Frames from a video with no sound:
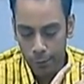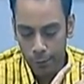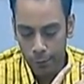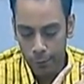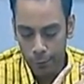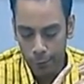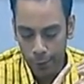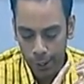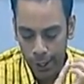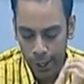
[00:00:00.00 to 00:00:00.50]

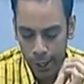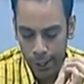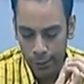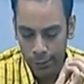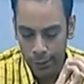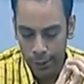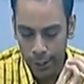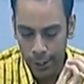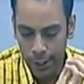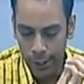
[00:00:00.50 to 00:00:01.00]
when
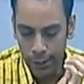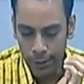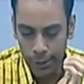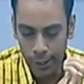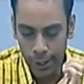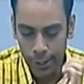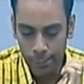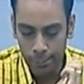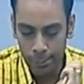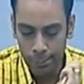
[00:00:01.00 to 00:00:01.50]

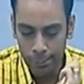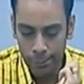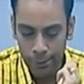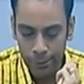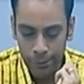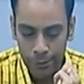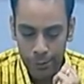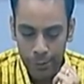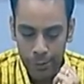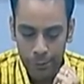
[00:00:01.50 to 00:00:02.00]
I
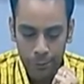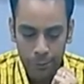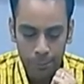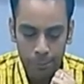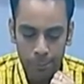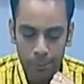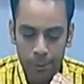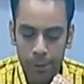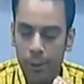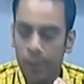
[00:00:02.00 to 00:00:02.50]
propose this
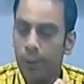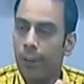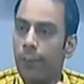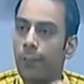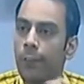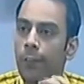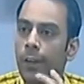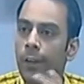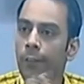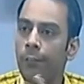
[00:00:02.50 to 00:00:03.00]

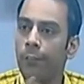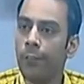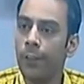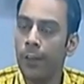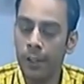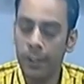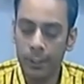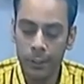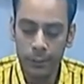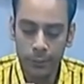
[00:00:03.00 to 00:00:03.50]

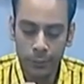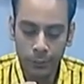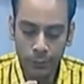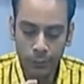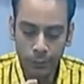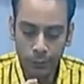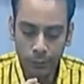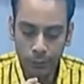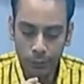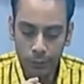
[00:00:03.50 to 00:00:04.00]
framework,
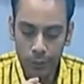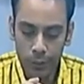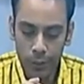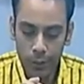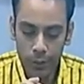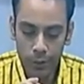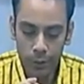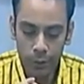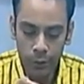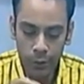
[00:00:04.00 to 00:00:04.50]

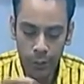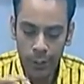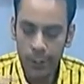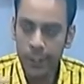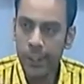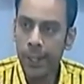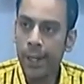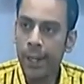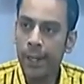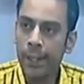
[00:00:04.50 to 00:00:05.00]
so in
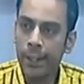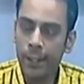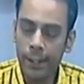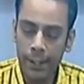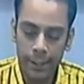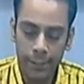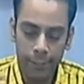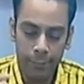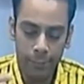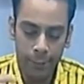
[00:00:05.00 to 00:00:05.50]
that,
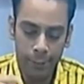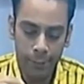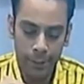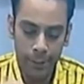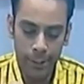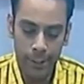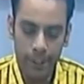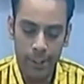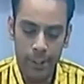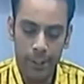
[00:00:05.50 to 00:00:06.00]
if we
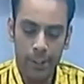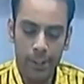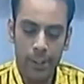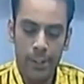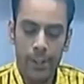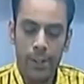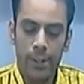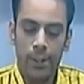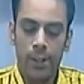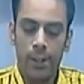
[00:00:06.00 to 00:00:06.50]
see
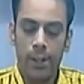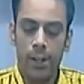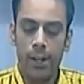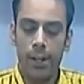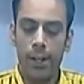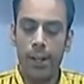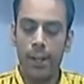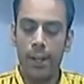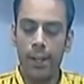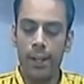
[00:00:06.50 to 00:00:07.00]

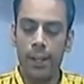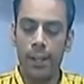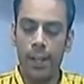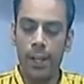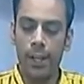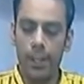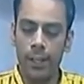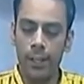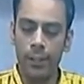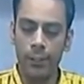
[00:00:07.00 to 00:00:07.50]
in
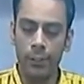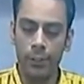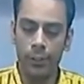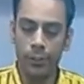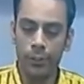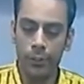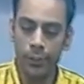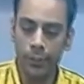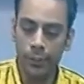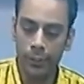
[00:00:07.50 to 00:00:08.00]
any
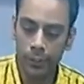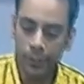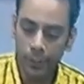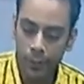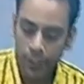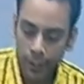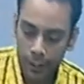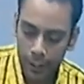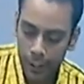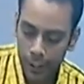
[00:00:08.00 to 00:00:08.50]
institutions,
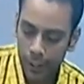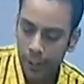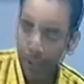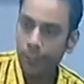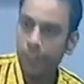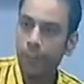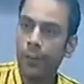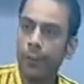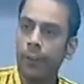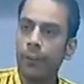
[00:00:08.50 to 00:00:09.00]
there are
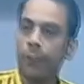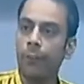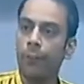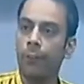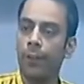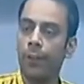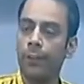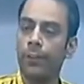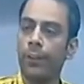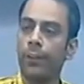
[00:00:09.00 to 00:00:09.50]
different
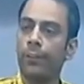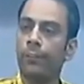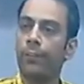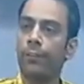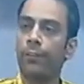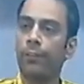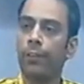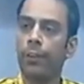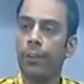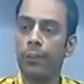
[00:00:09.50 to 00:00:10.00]
phases
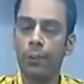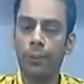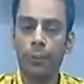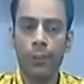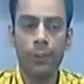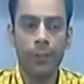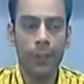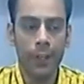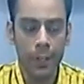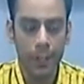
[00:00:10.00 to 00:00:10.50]
through
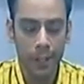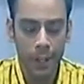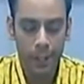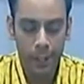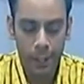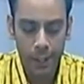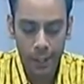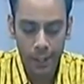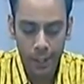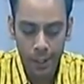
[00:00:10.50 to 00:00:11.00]
which
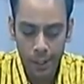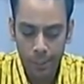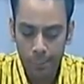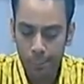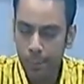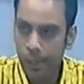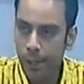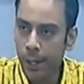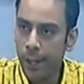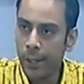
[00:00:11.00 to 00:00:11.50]

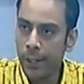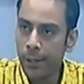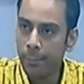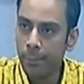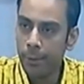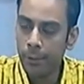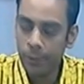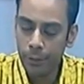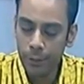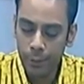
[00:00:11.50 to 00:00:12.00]

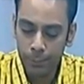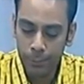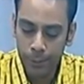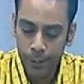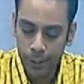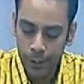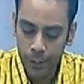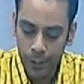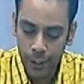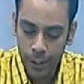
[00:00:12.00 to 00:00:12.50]
entrepreneurship
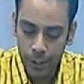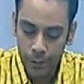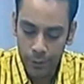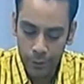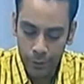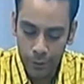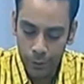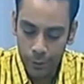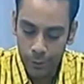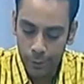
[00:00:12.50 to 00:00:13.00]
journey has
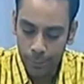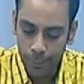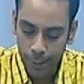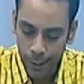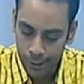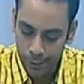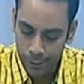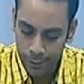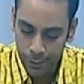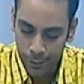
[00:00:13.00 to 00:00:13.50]
to
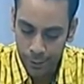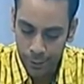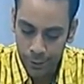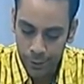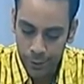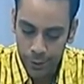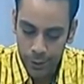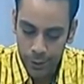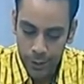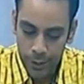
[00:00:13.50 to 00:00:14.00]
pass through.
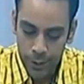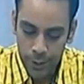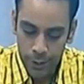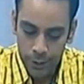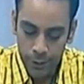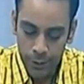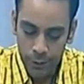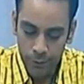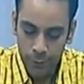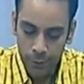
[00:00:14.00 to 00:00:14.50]

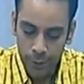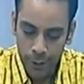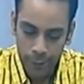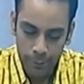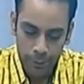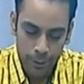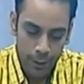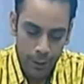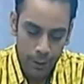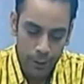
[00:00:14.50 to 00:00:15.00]
So
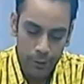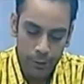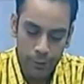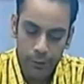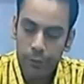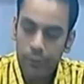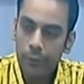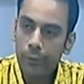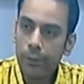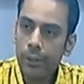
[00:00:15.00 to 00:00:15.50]
whenever a
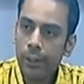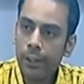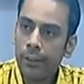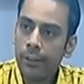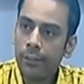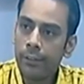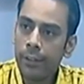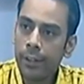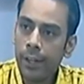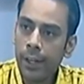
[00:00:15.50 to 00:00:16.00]
student
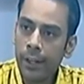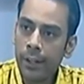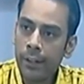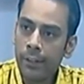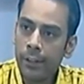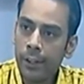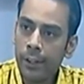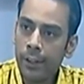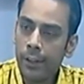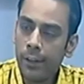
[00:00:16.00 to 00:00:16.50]

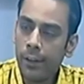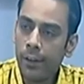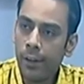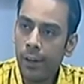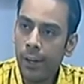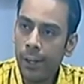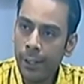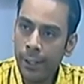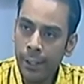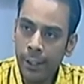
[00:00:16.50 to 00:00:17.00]
starts in
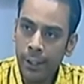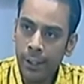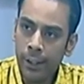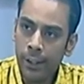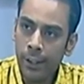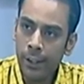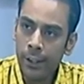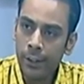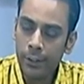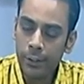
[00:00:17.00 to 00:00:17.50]
any
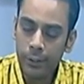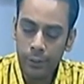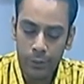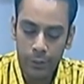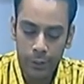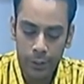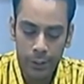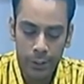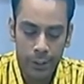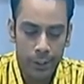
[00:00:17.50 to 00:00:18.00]

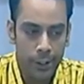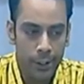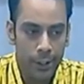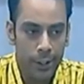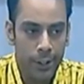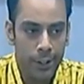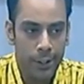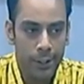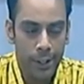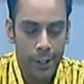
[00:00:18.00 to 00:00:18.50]
institution,
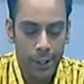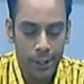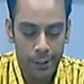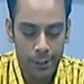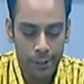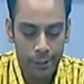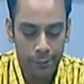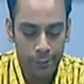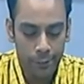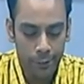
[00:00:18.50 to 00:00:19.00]
they are in
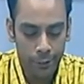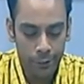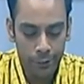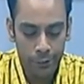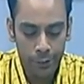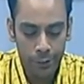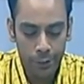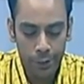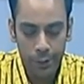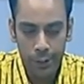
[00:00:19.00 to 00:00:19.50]
the
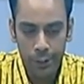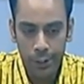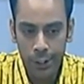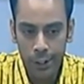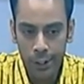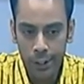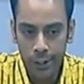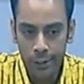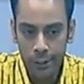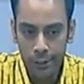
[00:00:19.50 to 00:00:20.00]
first
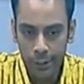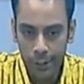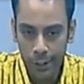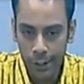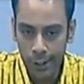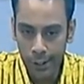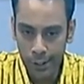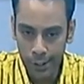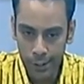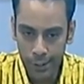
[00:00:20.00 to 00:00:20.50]
year,
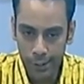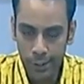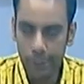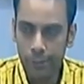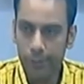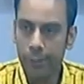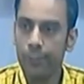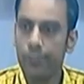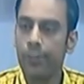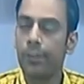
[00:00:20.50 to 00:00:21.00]
say, or
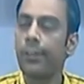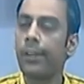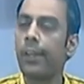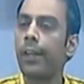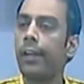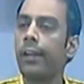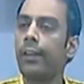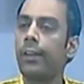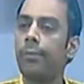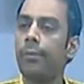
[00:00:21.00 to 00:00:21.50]
first or
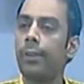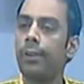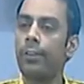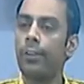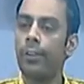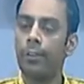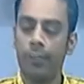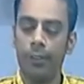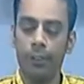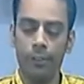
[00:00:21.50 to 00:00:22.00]
second
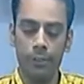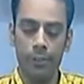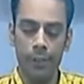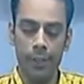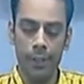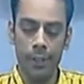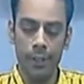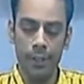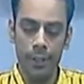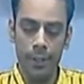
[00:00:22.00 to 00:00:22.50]
semester or first
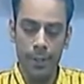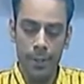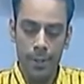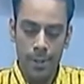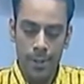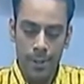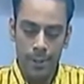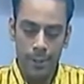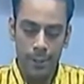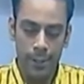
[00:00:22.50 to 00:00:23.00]
year,
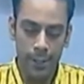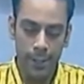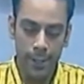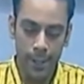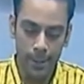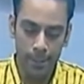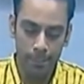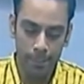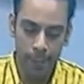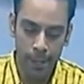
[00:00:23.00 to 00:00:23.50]
they
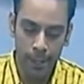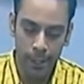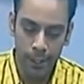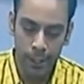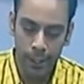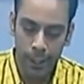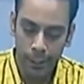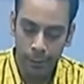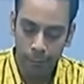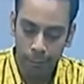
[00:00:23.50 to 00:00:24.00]
can be
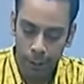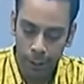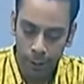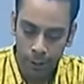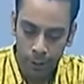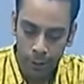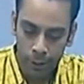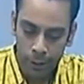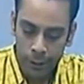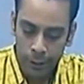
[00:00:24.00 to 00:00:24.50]

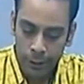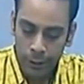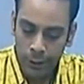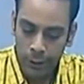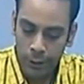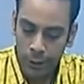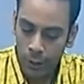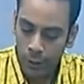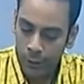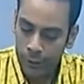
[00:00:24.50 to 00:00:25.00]
given
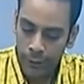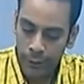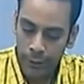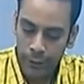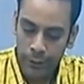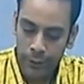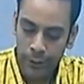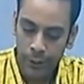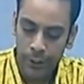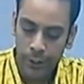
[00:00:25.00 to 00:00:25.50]
short
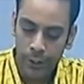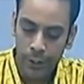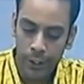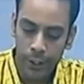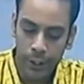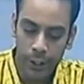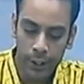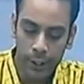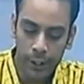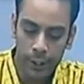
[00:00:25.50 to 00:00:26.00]
duration
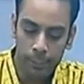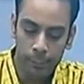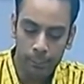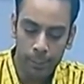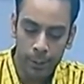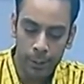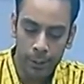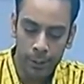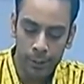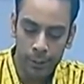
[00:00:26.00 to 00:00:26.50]

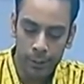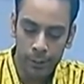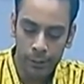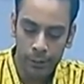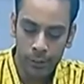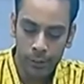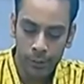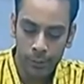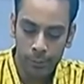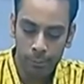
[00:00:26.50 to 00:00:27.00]

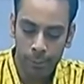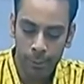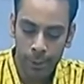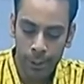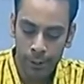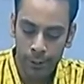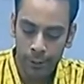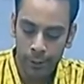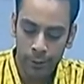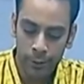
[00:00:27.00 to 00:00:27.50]
competitions
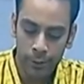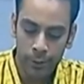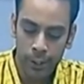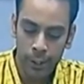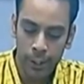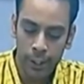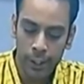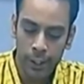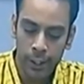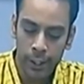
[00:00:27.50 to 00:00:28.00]
based on
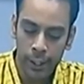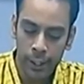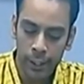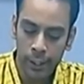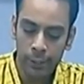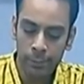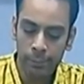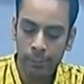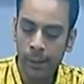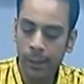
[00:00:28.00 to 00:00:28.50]
the any
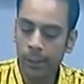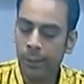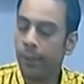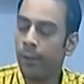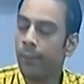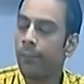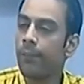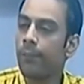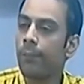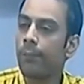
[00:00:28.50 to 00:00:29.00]
aspect
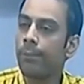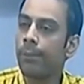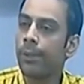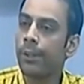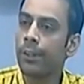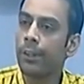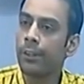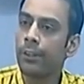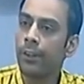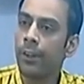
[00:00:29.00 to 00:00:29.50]
of
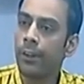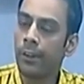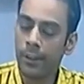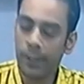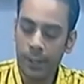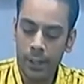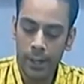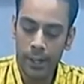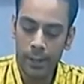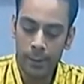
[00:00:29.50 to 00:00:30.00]
business or
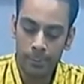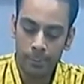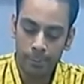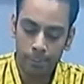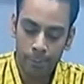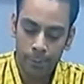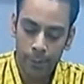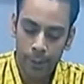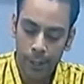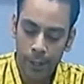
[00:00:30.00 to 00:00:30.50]
trade
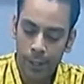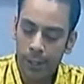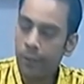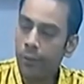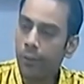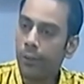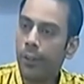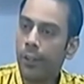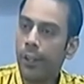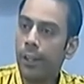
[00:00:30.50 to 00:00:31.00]
in
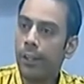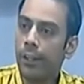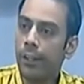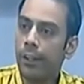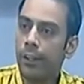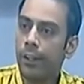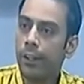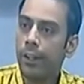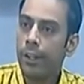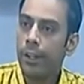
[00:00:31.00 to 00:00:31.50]
routine.
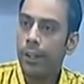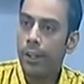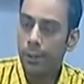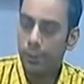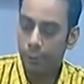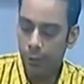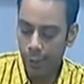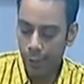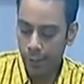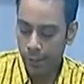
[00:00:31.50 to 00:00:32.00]

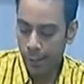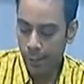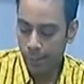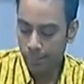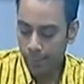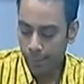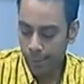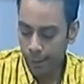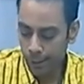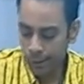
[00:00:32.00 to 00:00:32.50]
For
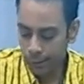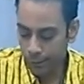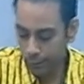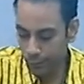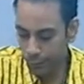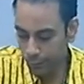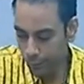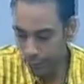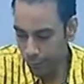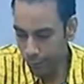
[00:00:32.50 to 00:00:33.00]
example,
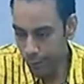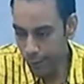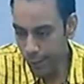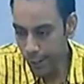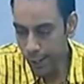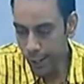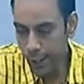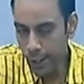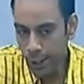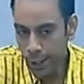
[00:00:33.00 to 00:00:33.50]

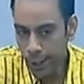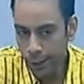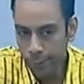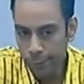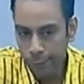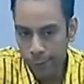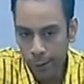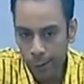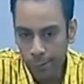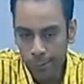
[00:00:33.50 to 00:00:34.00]

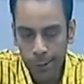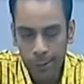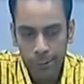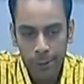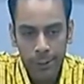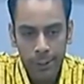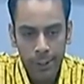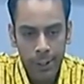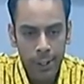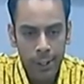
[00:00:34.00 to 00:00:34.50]
normally
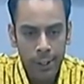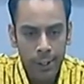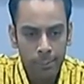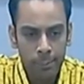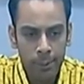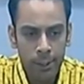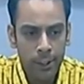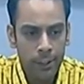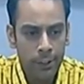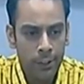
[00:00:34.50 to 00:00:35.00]
we say
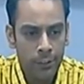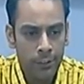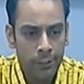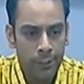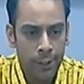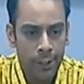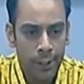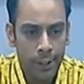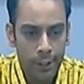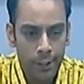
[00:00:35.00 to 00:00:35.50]
communication
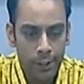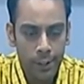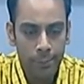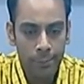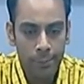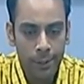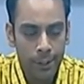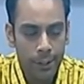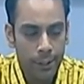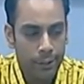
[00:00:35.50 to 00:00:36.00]
skill.
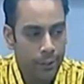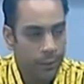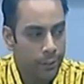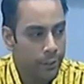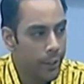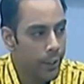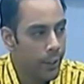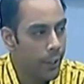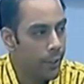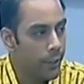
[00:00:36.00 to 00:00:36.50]
Communication
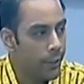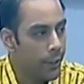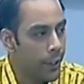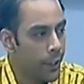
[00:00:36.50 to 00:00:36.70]
skill is the